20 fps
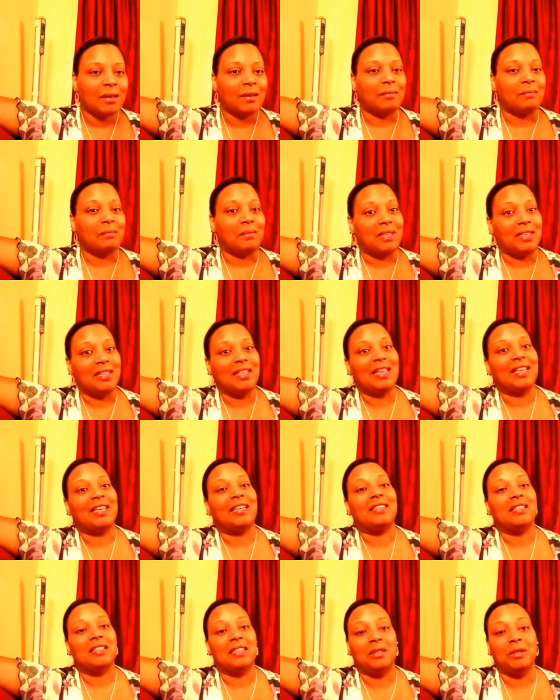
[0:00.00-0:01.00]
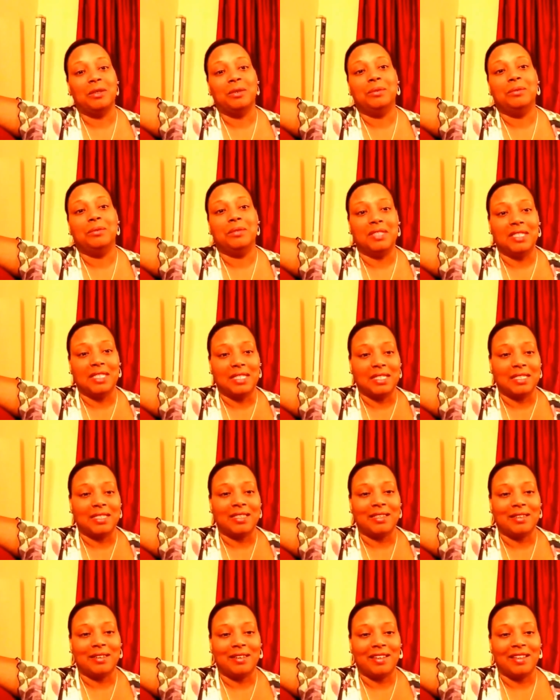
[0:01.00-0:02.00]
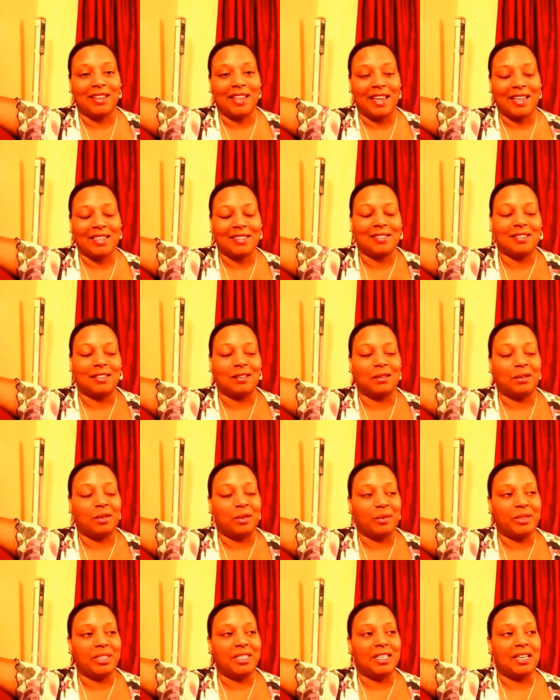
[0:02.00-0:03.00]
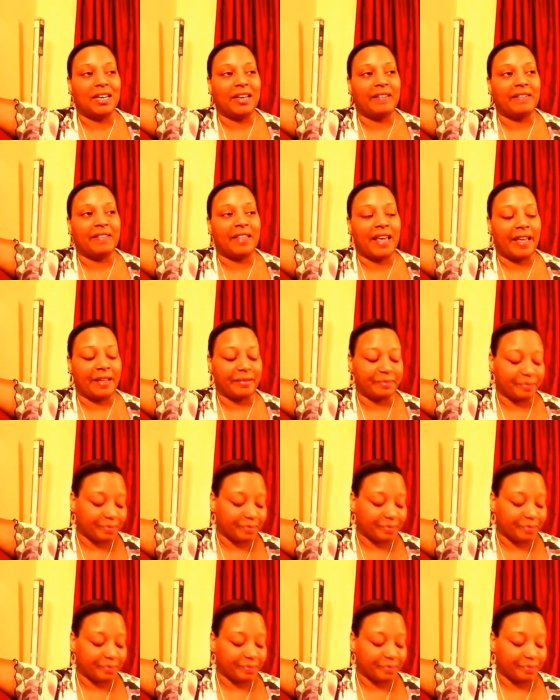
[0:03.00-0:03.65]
me getting the news and, and all that. So we did have